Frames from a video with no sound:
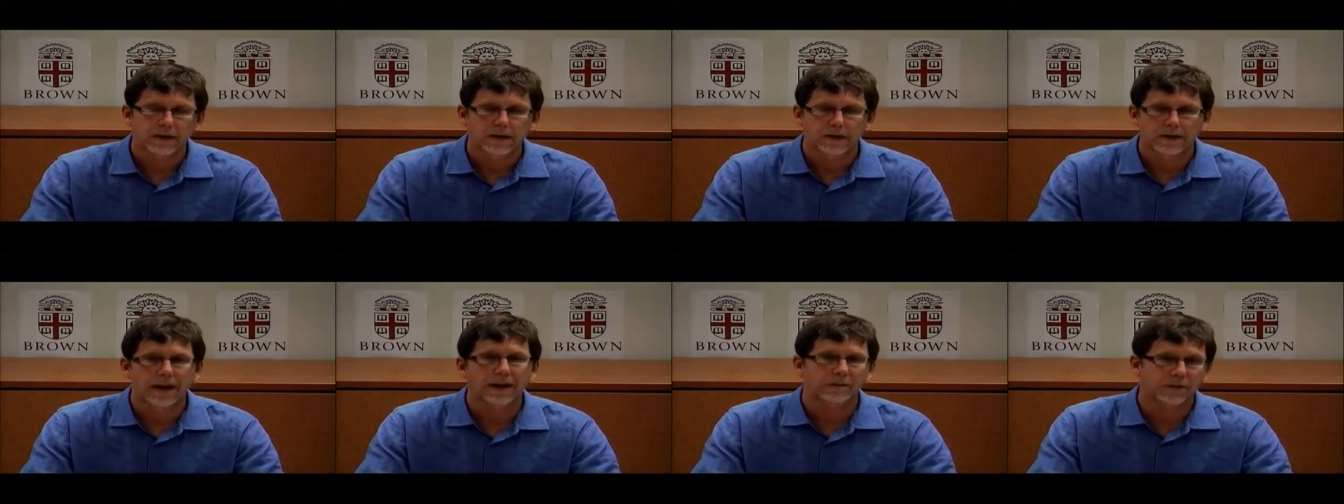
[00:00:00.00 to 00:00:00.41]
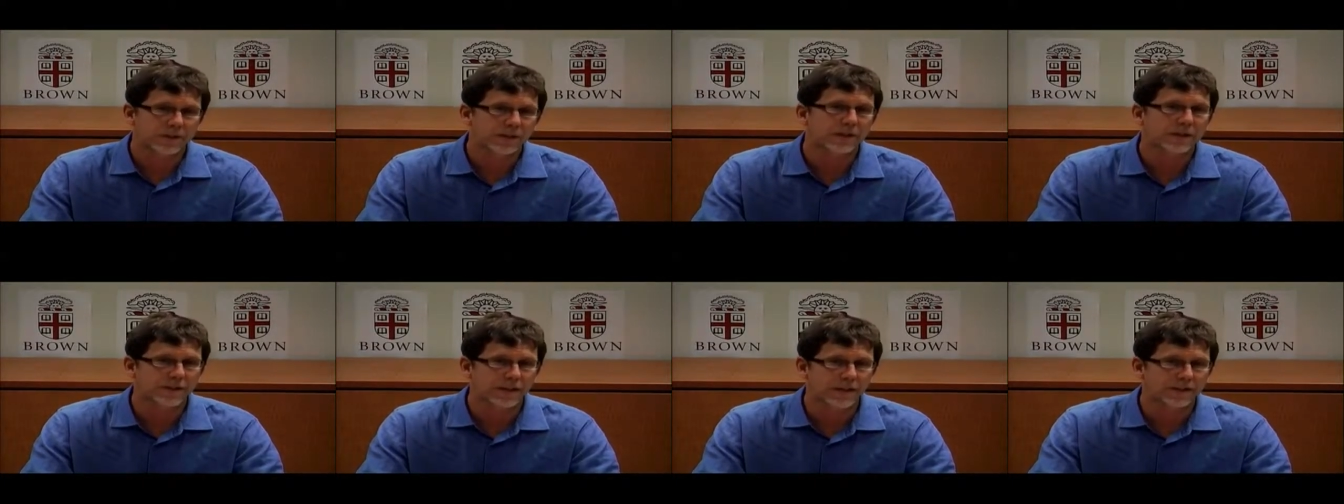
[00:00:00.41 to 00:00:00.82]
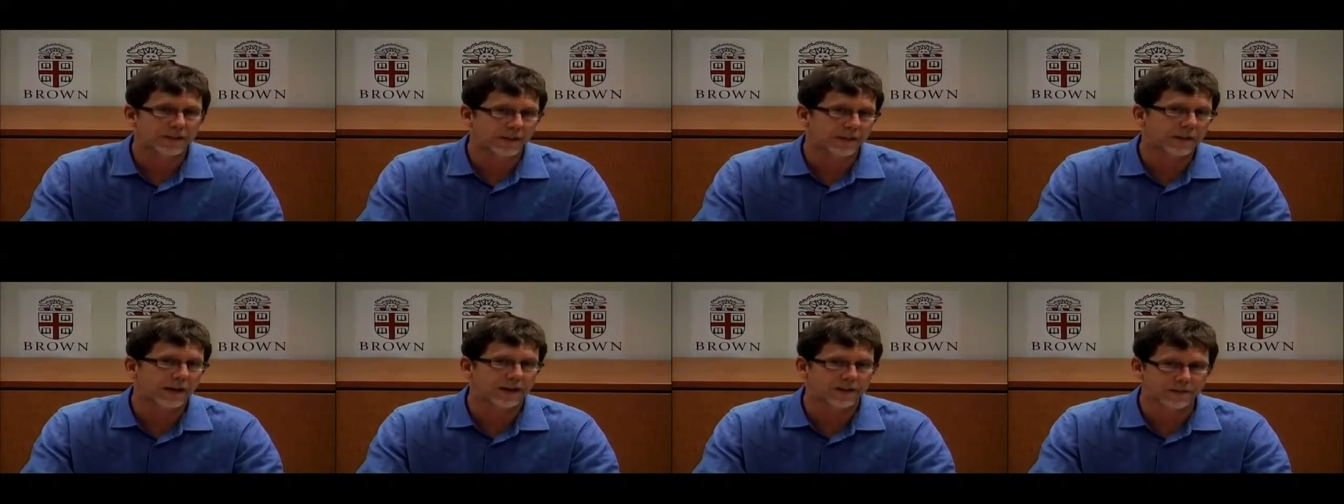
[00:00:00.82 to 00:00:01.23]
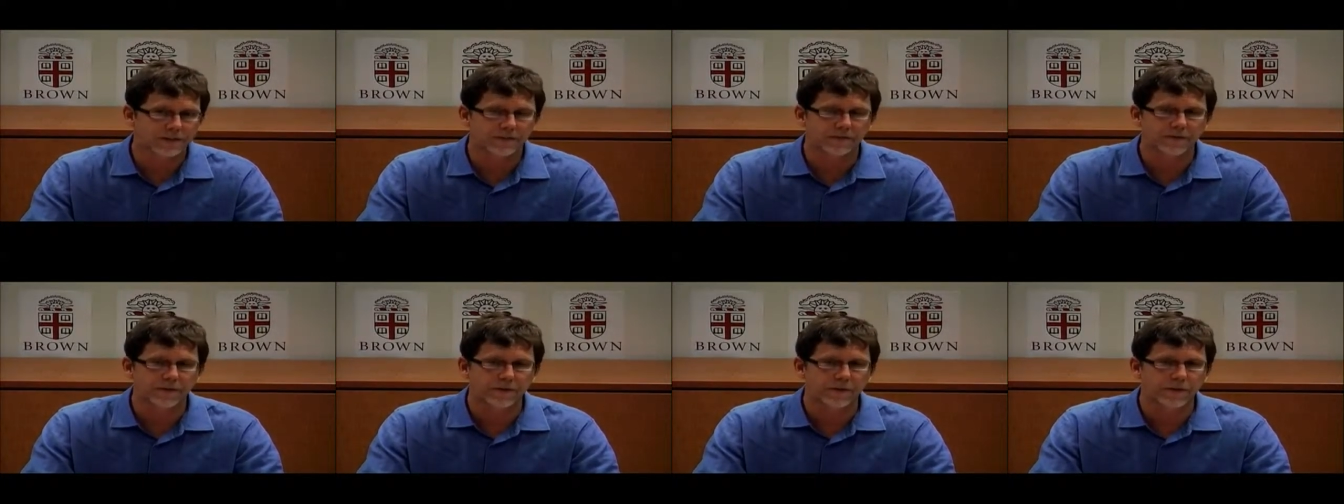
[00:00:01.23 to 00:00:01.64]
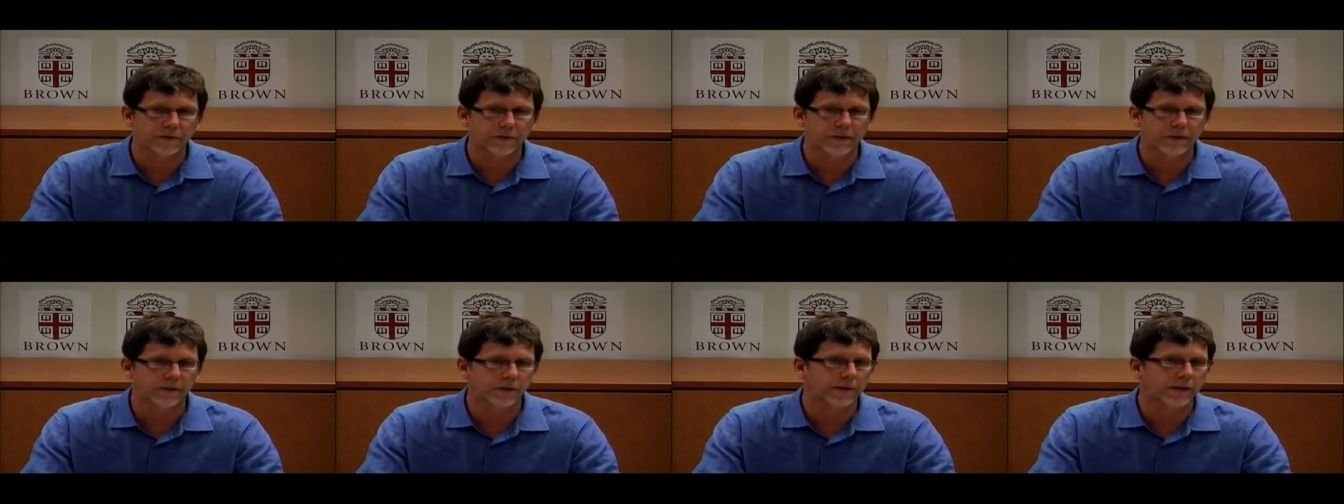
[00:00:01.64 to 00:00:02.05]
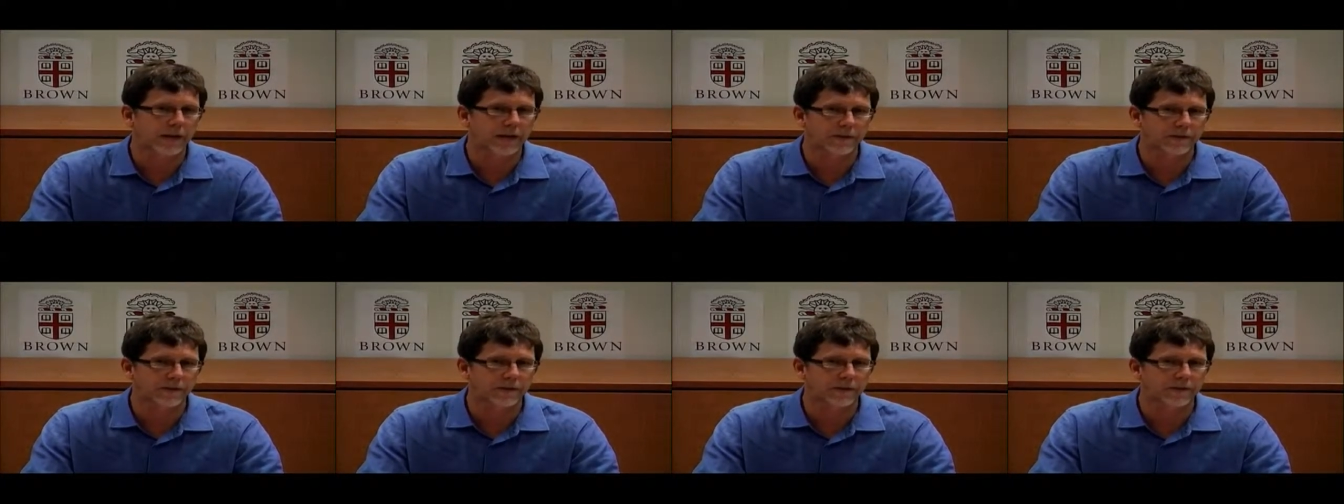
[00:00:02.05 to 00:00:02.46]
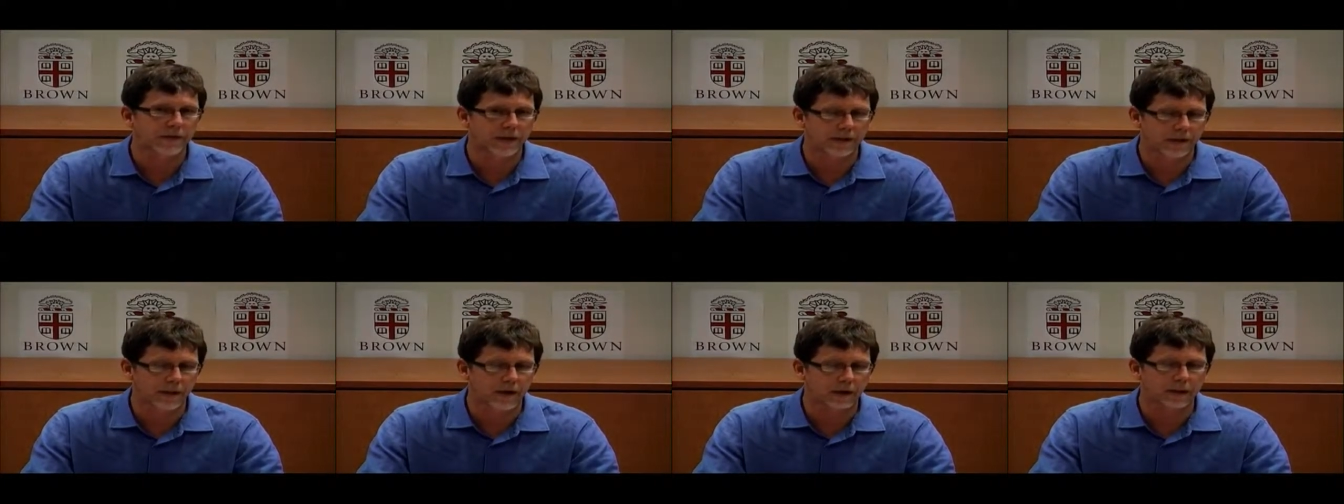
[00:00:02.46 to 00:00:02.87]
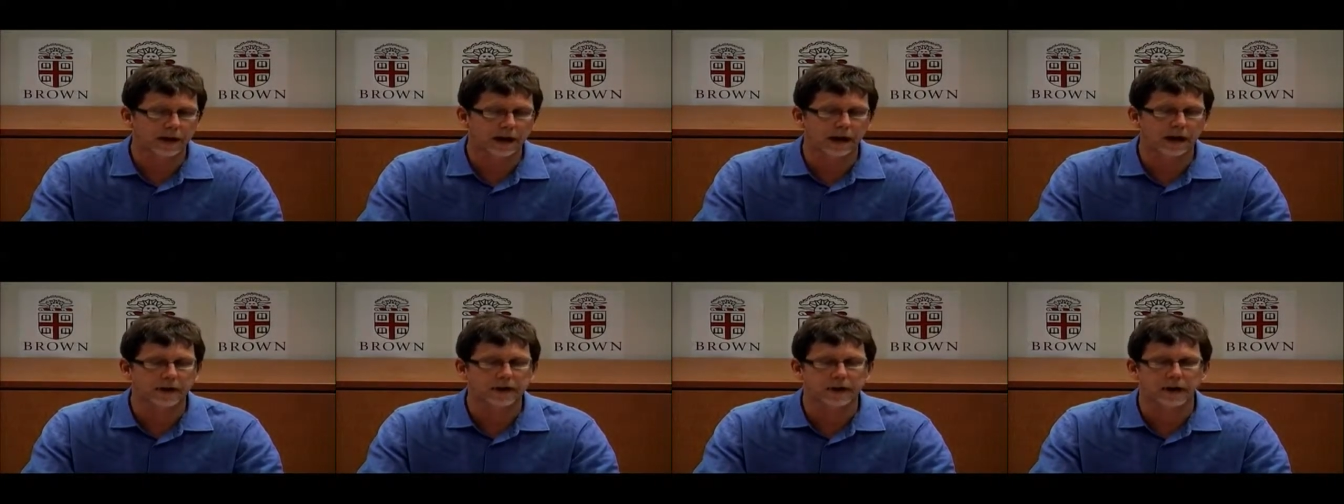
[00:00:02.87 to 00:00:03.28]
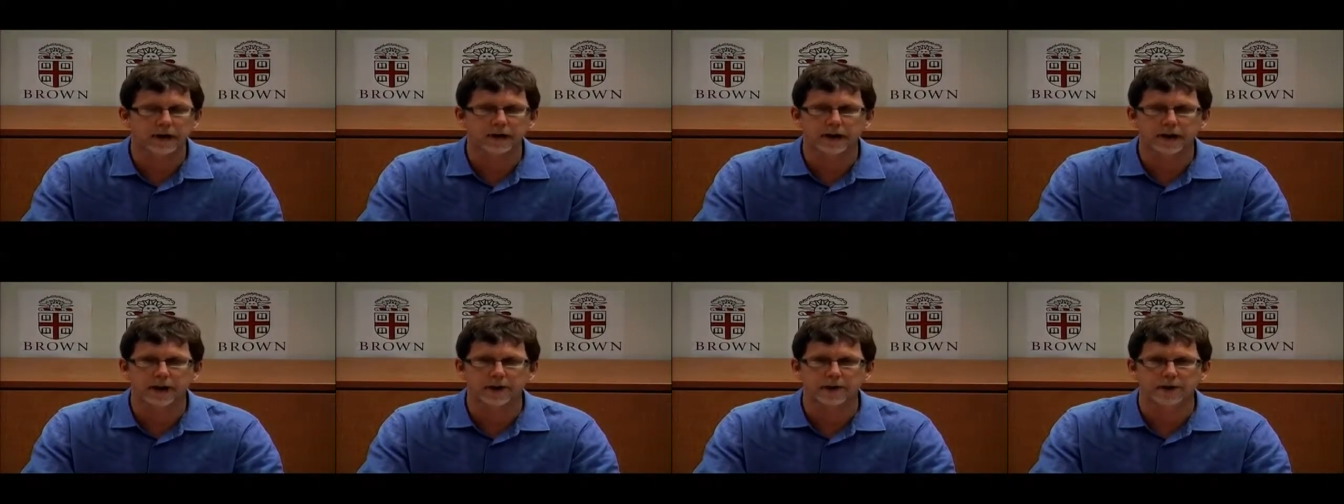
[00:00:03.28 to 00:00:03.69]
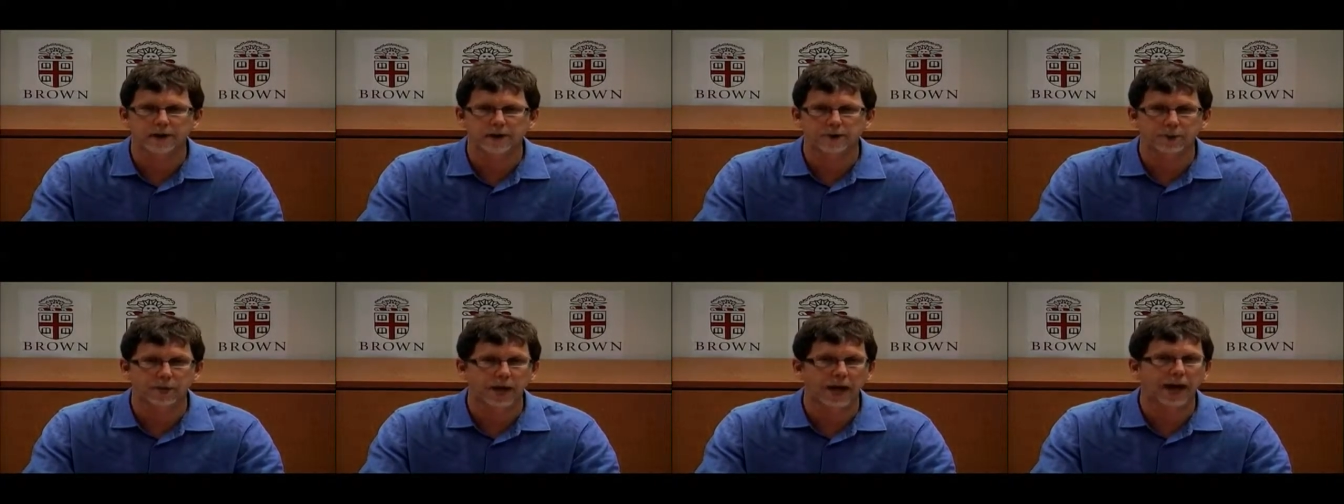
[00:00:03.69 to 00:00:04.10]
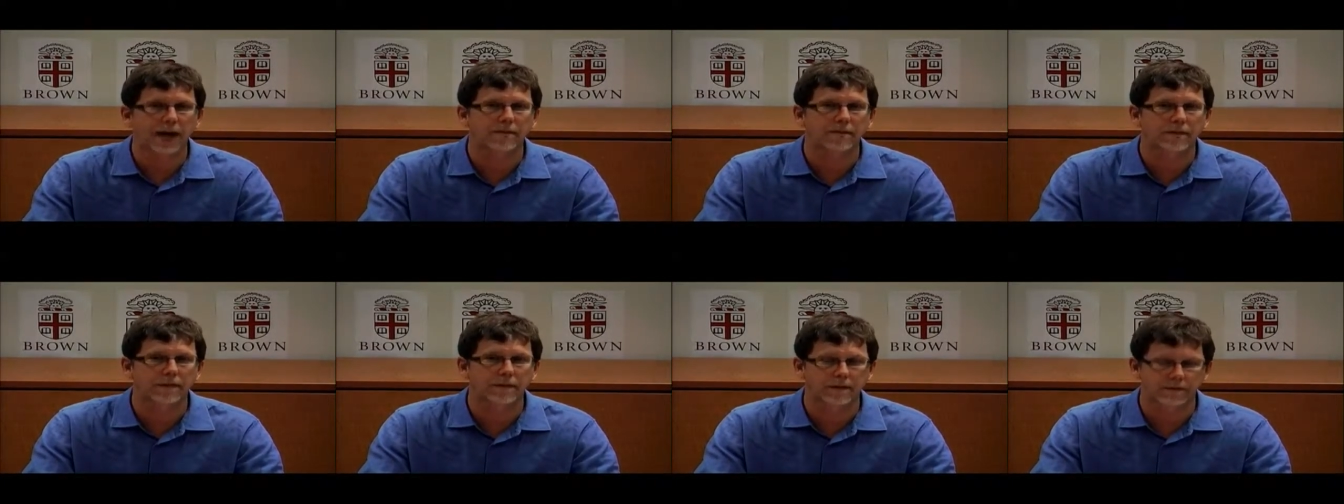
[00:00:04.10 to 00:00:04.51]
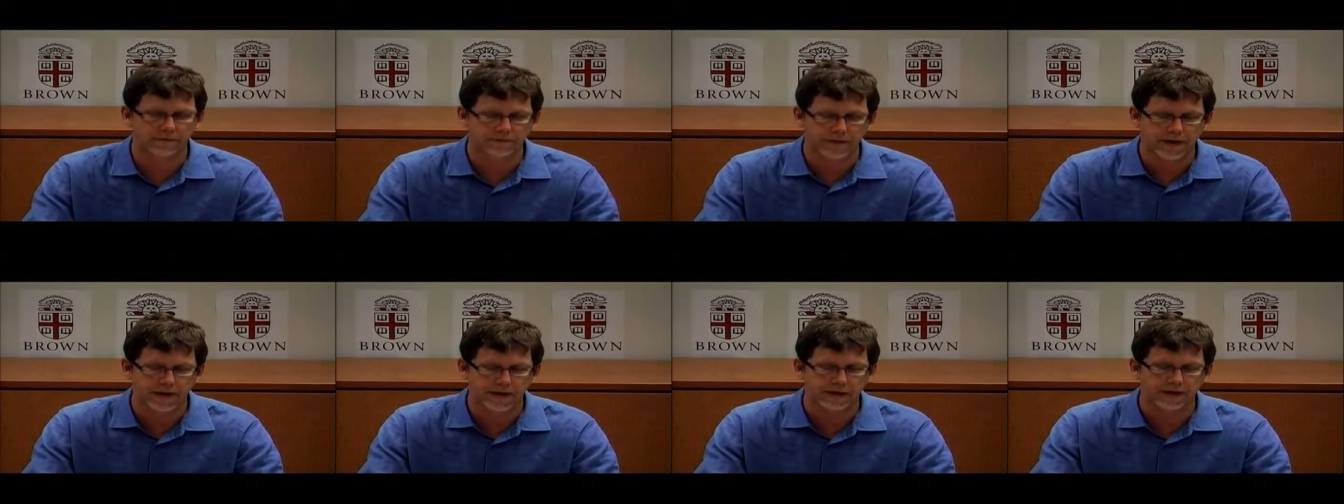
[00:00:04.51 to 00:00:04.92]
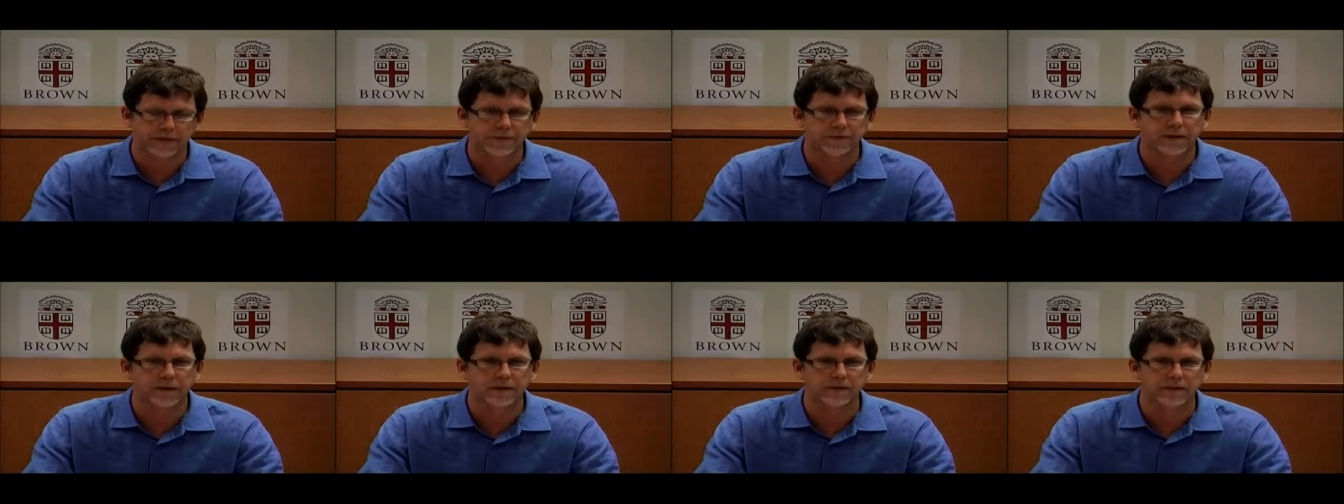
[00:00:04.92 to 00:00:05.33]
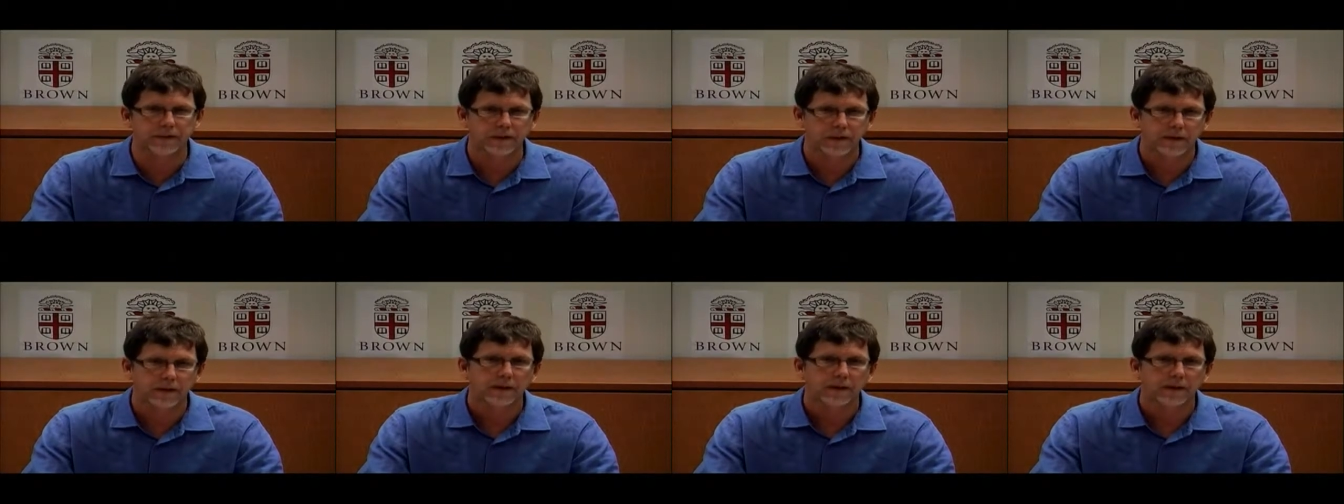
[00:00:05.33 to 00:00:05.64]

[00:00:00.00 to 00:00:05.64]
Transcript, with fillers: that would suggest that that's the future we can look at too, that carbon dioxide changes will have an effect that's felt